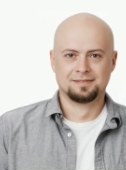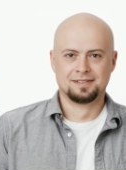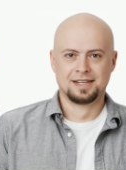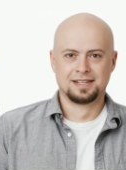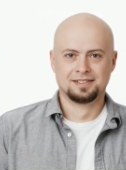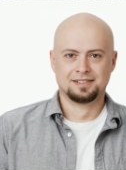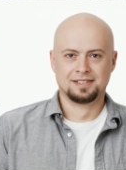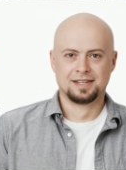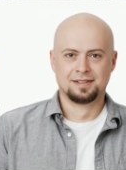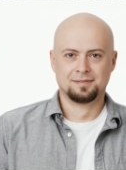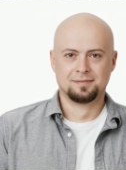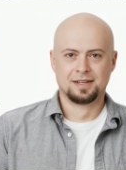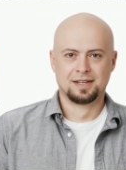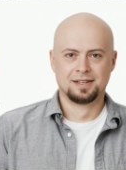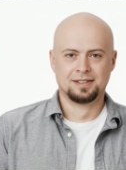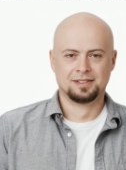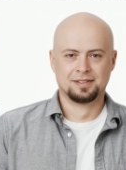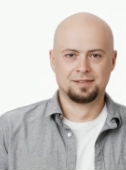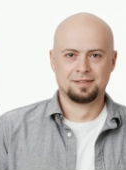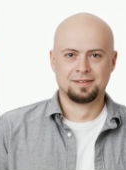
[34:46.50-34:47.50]
As they
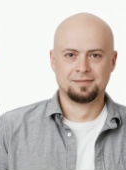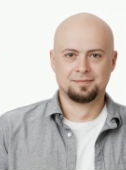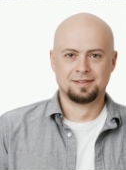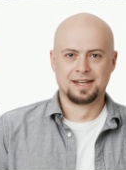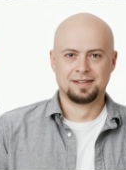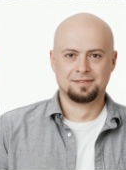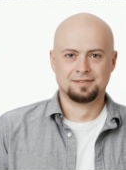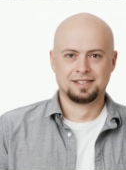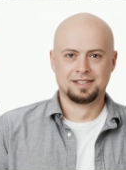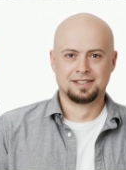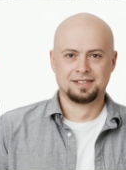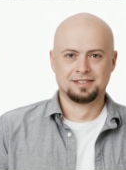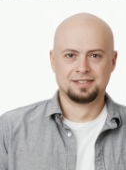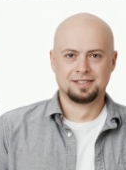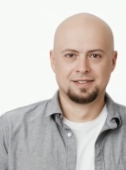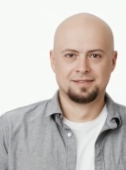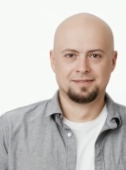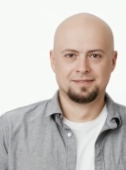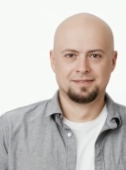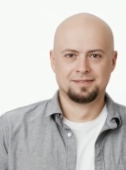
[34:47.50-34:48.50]
emerged from the
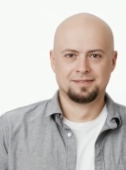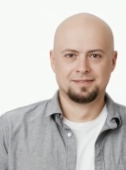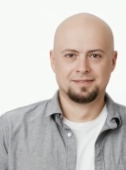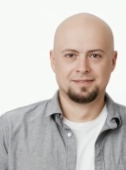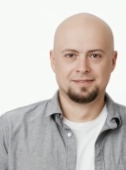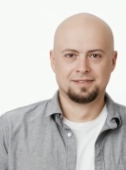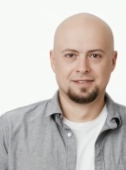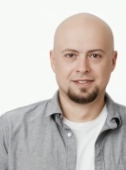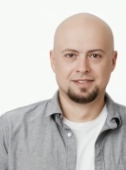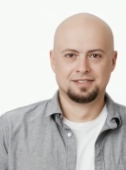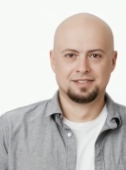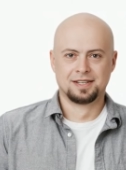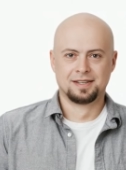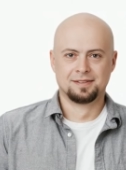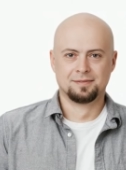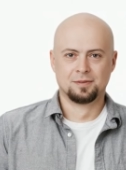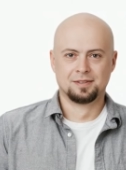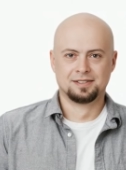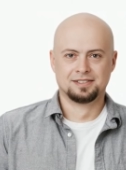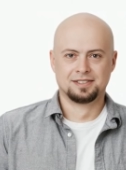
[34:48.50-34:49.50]
mountains, the
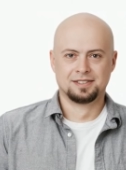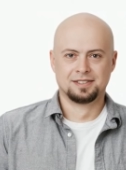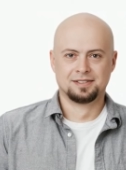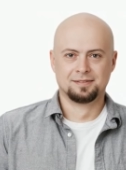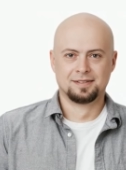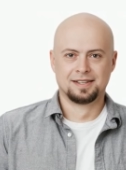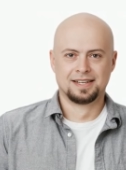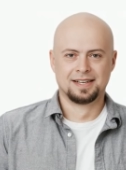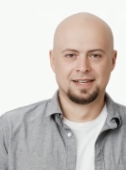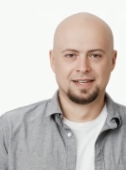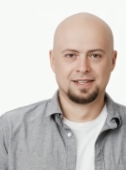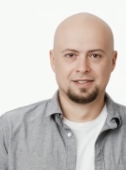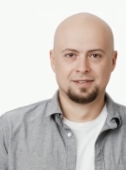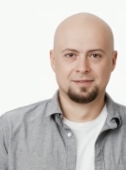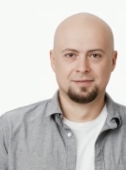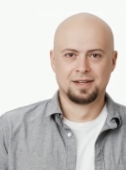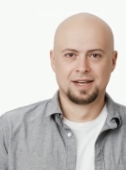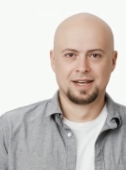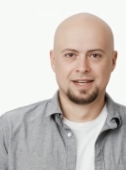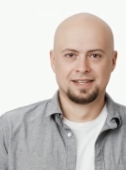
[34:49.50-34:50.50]
sun was just beginning
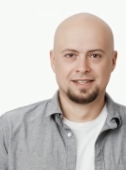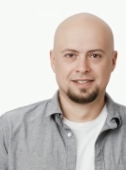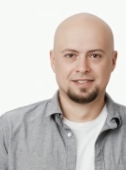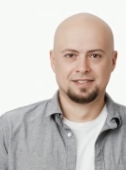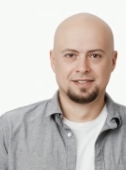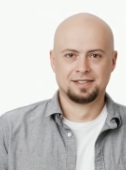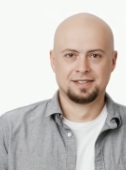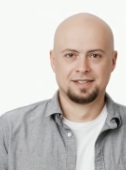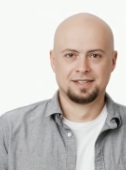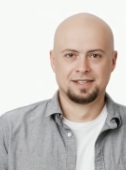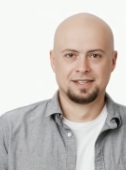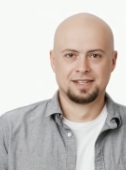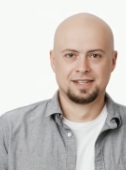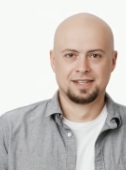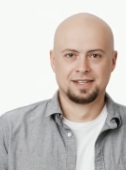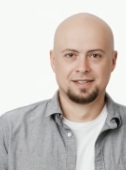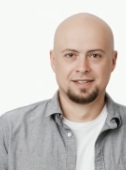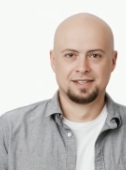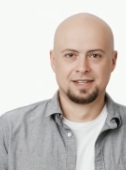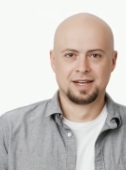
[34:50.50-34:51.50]
to rise,
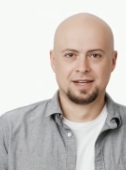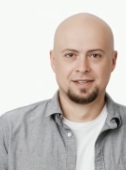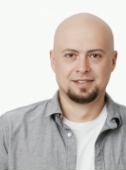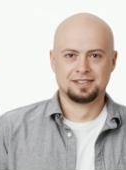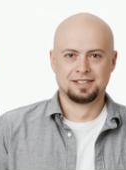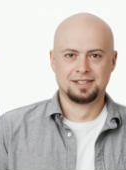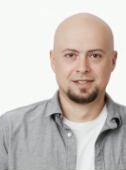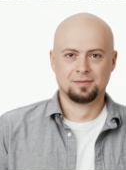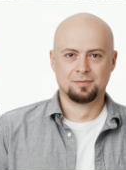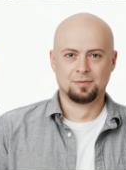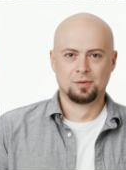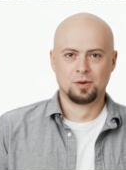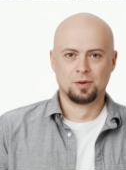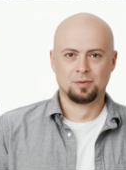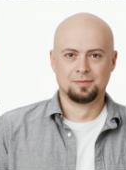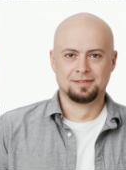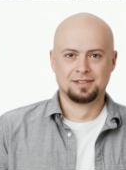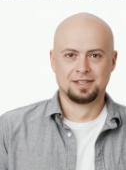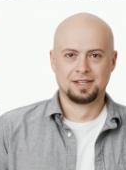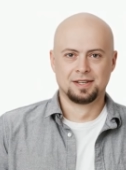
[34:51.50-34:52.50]
casting a
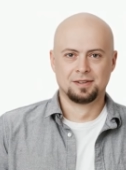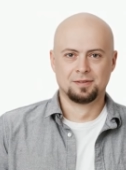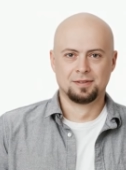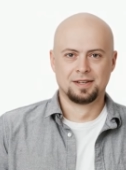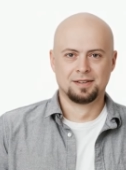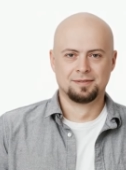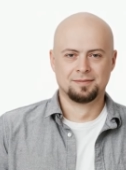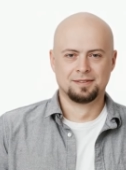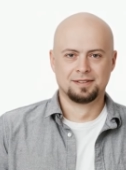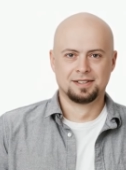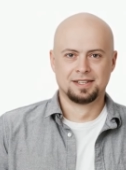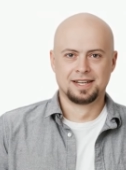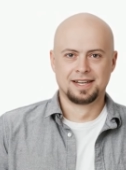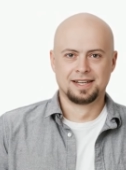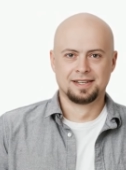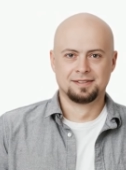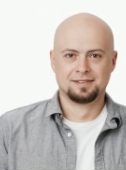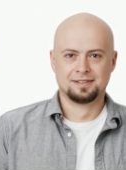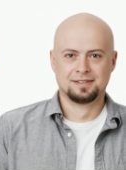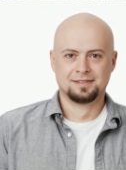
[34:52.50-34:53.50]
warm glow over the
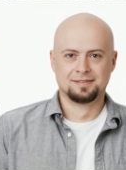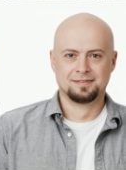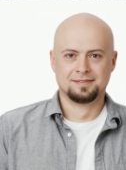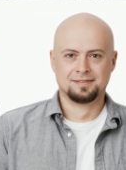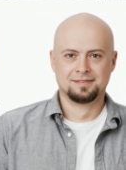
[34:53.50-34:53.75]
land.